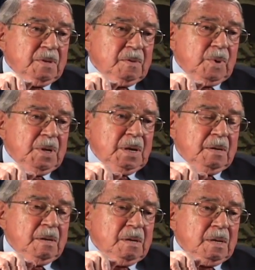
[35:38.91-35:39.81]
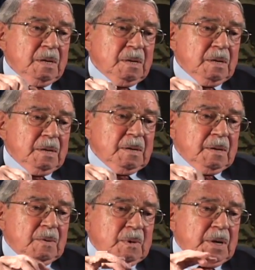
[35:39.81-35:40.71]
so we had
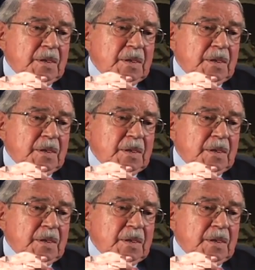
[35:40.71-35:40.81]
we